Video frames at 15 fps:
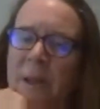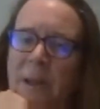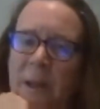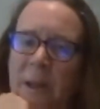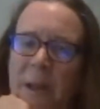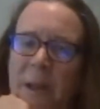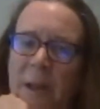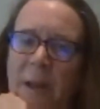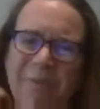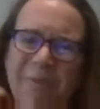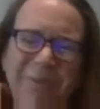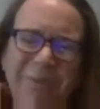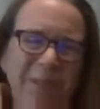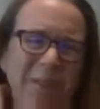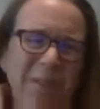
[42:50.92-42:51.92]
And then
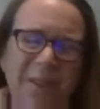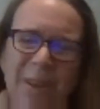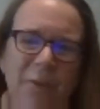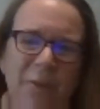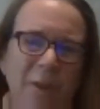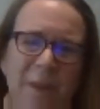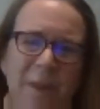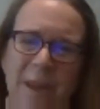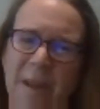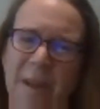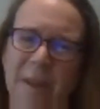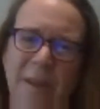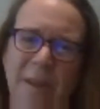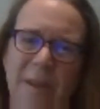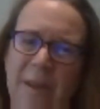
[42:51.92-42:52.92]
there's different
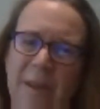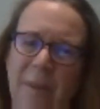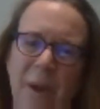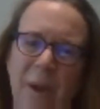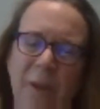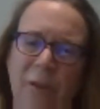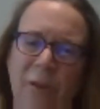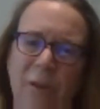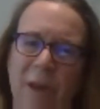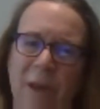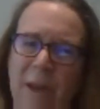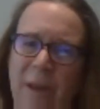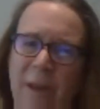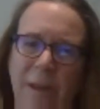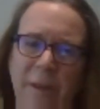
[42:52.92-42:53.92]
things about
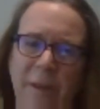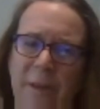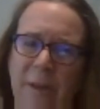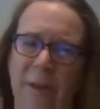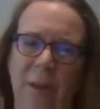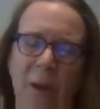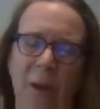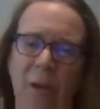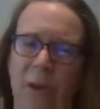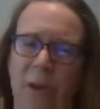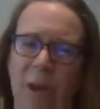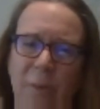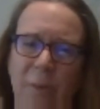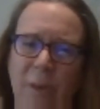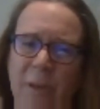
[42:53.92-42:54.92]
treating the
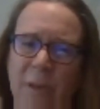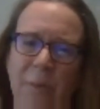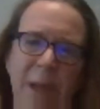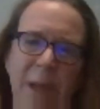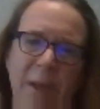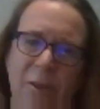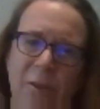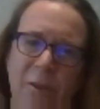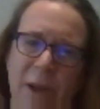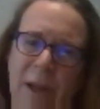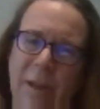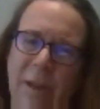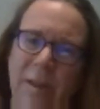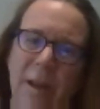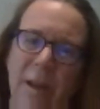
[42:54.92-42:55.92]
Alzheimer's, the Mediterranean
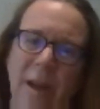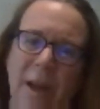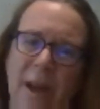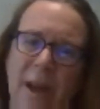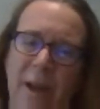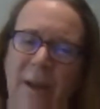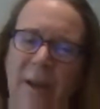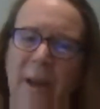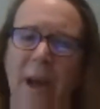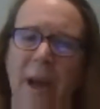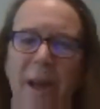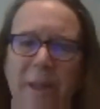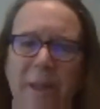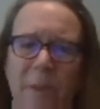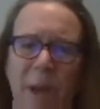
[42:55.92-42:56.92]
diet,
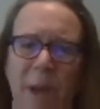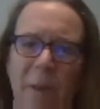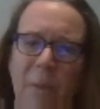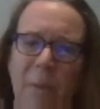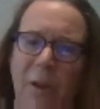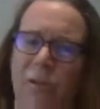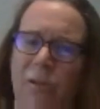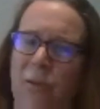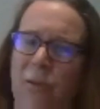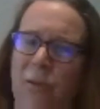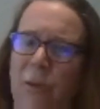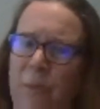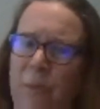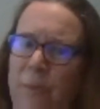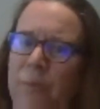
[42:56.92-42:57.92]
lion's mane
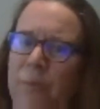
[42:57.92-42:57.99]
mushroom.